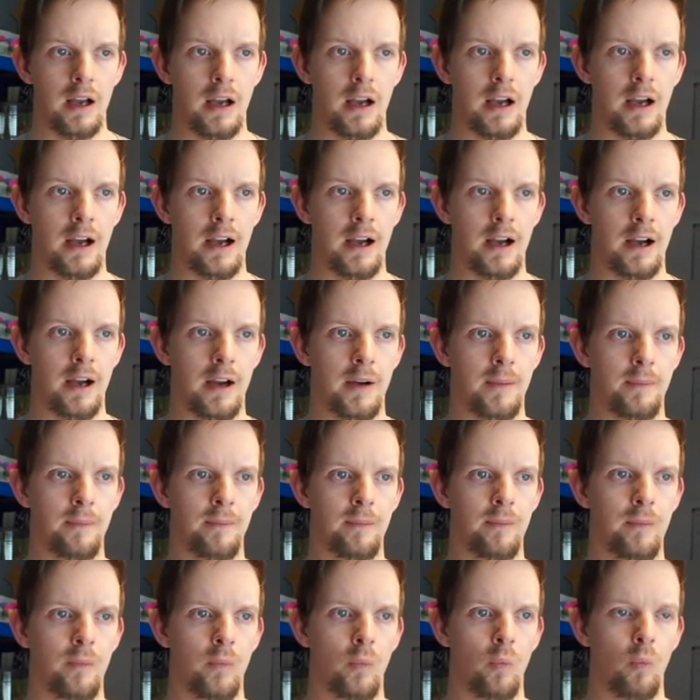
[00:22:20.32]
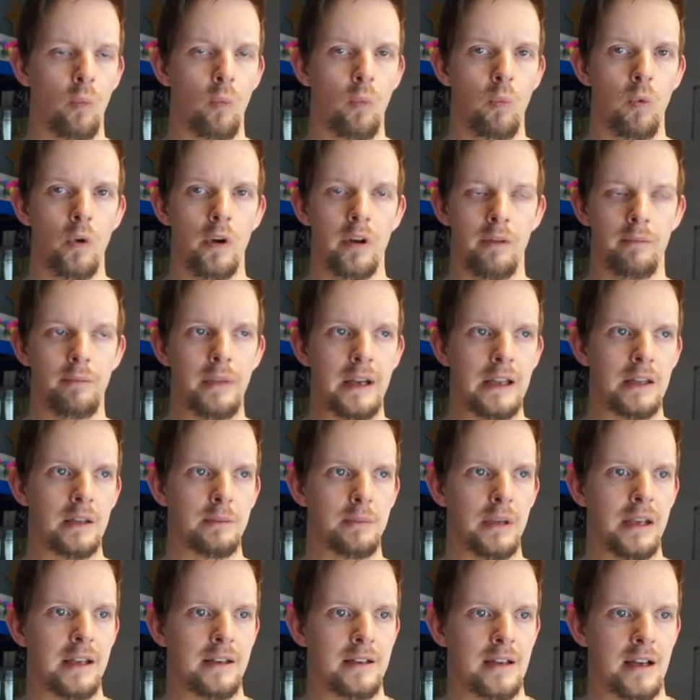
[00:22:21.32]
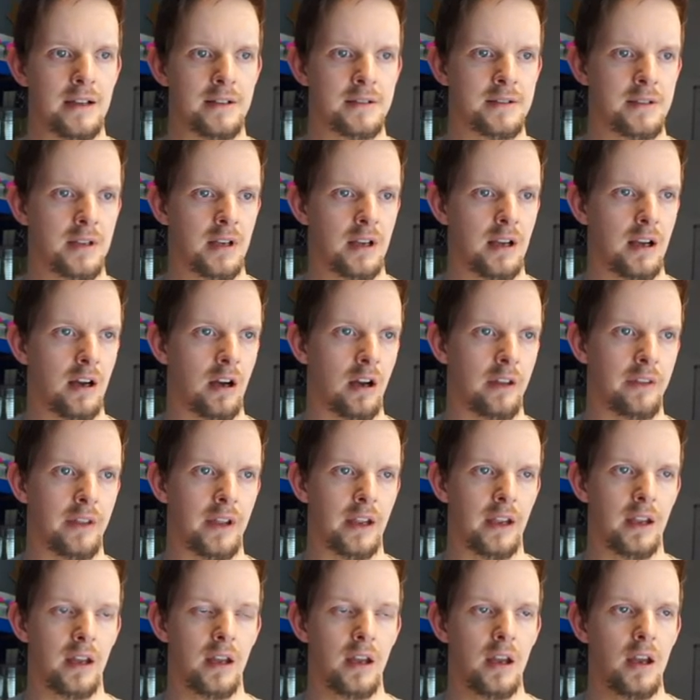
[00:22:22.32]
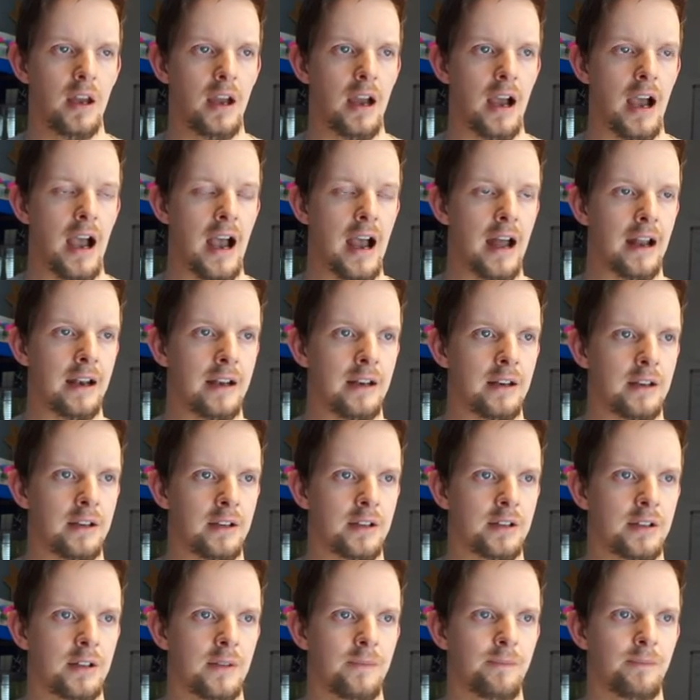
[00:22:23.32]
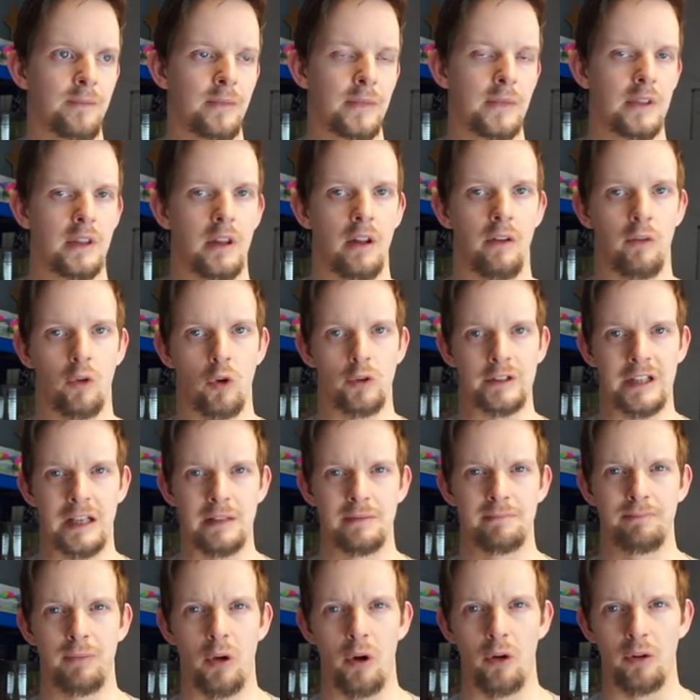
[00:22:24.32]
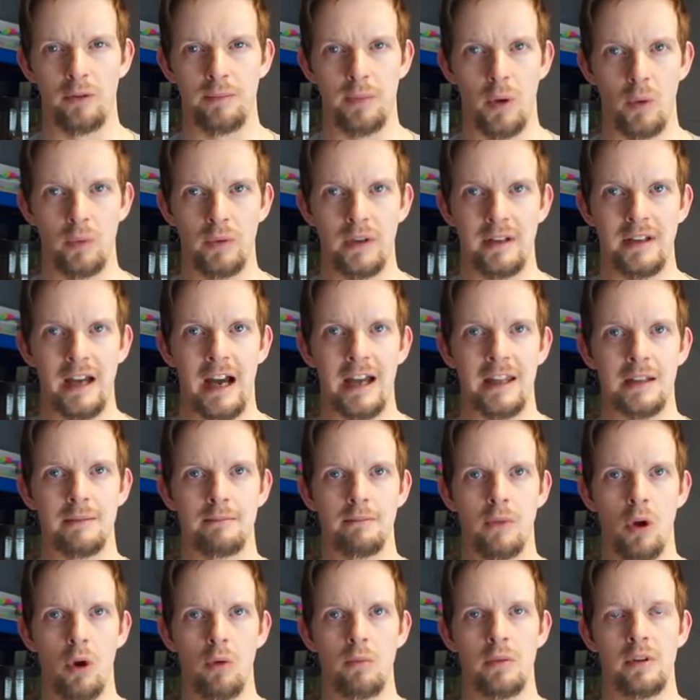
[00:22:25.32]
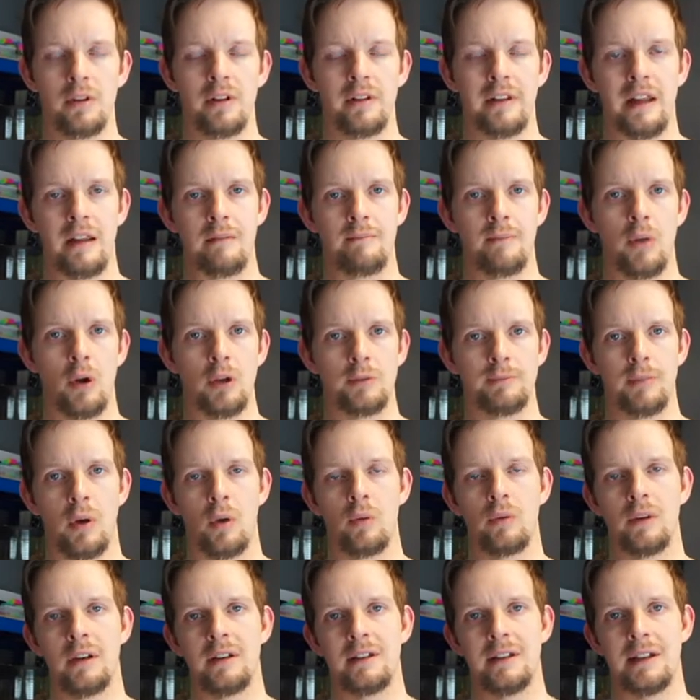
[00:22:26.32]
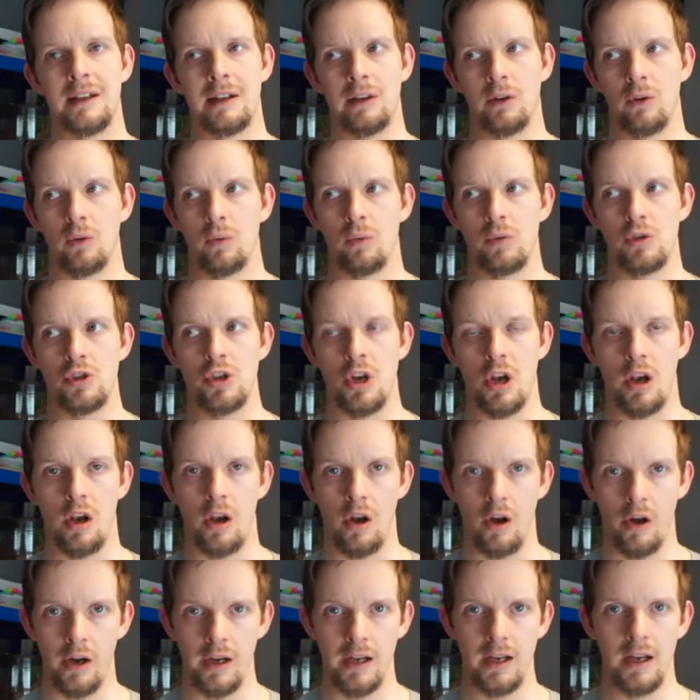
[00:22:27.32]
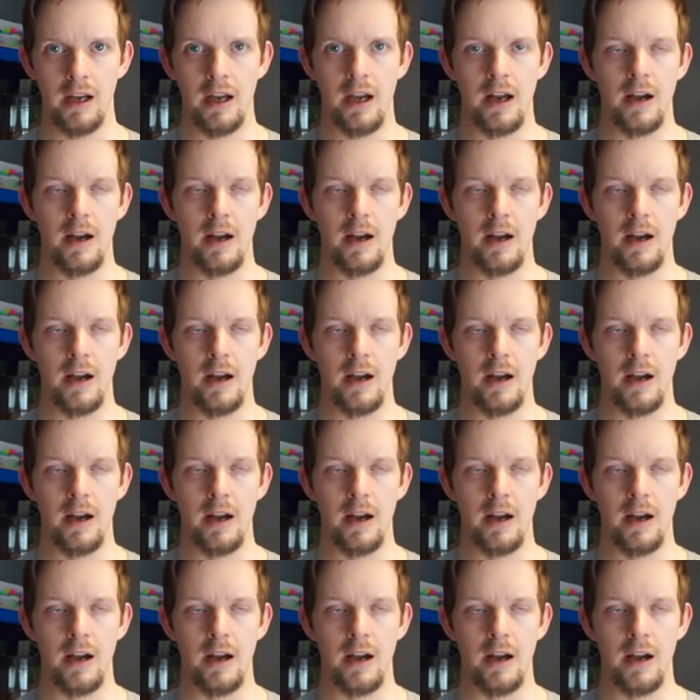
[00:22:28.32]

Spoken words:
would have been the BTS, I think. And of course they've postponed it. At the moment they've postponed it till July.